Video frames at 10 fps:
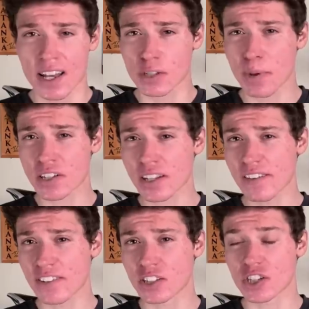especially
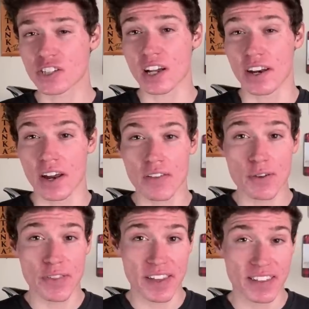if it's just another
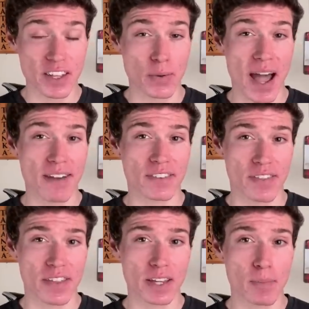thing that you have to
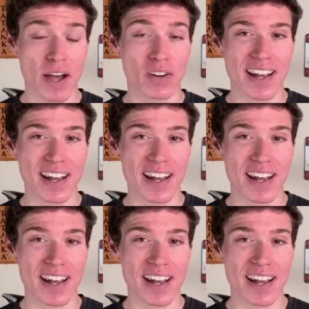think about